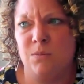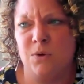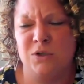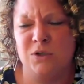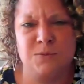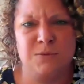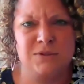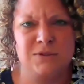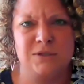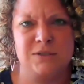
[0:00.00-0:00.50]

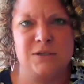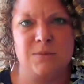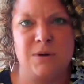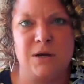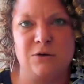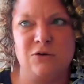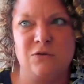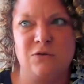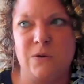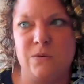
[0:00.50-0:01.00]
multiple system
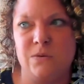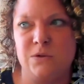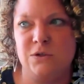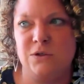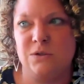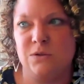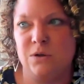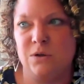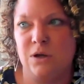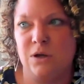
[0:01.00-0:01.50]
atrophy,
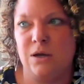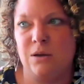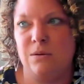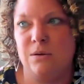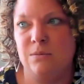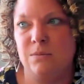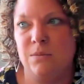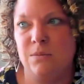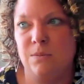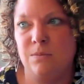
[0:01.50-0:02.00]
which is
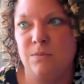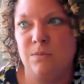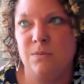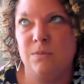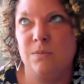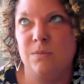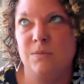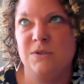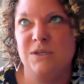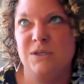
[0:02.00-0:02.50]

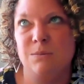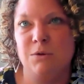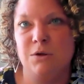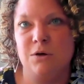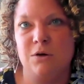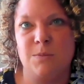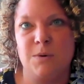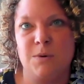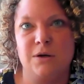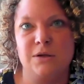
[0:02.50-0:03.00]

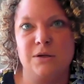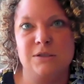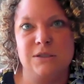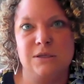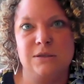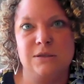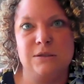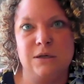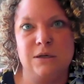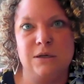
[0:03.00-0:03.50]
similar to
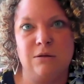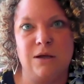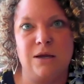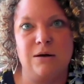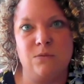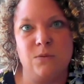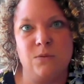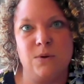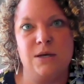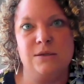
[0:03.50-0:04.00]
Parkinson's in a
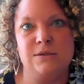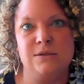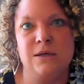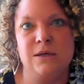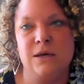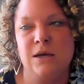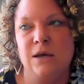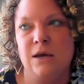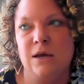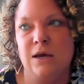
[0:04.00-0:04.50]
lot of
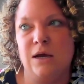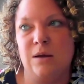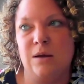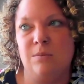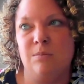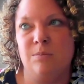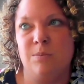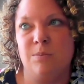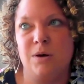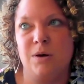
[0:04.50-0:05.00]
ways,
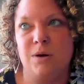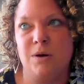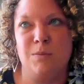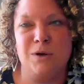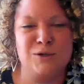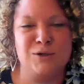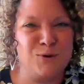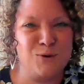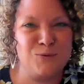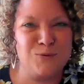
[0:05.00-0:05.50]
but a
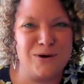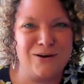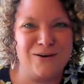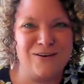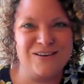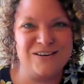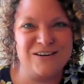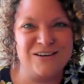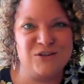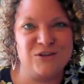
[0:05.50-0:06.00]
much more
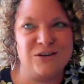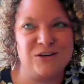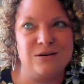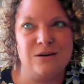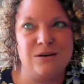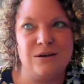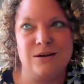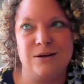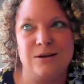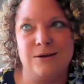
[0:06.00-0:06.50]
rare
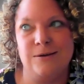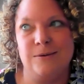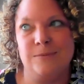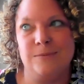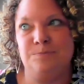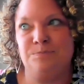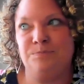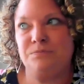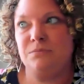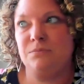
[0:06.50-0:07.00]
condition.
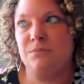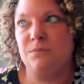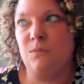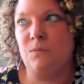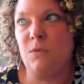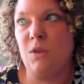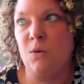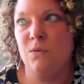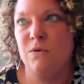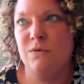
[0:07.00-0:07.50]

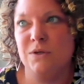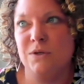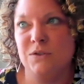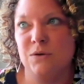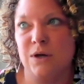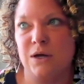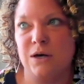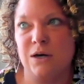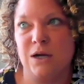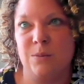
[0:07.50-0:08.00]
We've
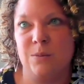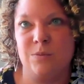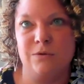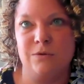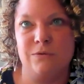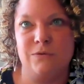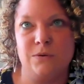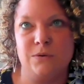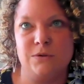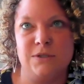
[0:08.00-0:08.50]
also got a couple
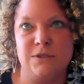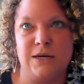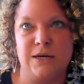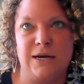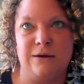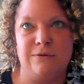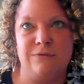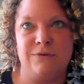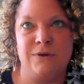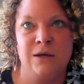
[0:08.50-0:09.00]
of folks that
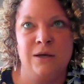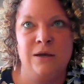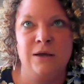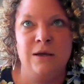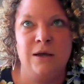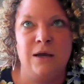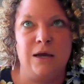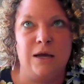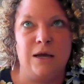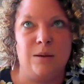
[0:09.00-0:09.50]
have
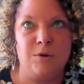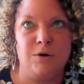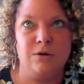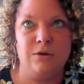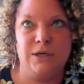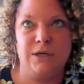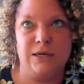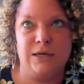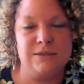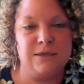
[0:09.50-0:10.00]

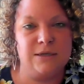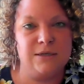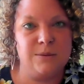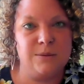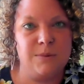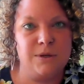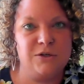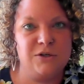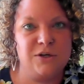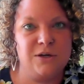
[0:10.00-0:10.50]
early onset
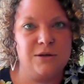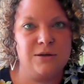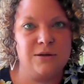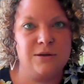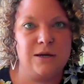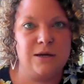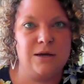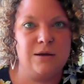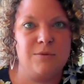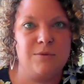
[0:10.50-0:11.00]

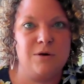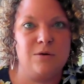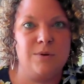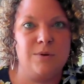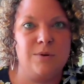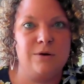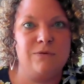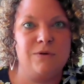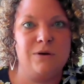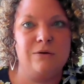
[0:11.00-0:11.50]
dementia that are
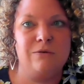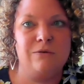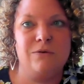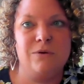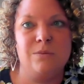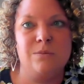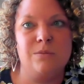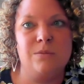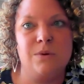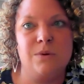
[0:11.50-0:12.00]
benefiting
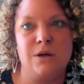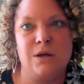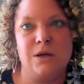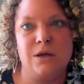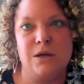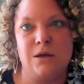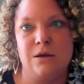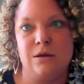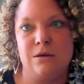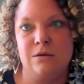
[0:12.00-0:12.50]
from
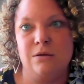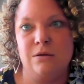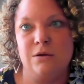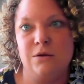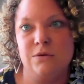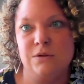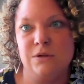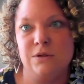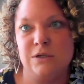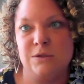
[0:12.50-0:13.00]

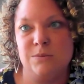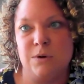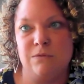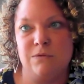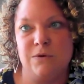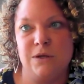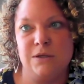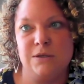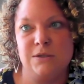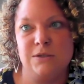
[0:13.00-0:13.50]
using
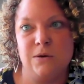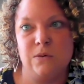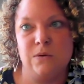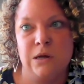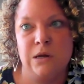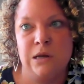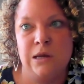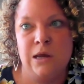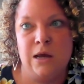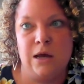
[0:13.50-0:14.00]
SmartFit.
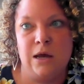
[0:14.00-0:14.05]
So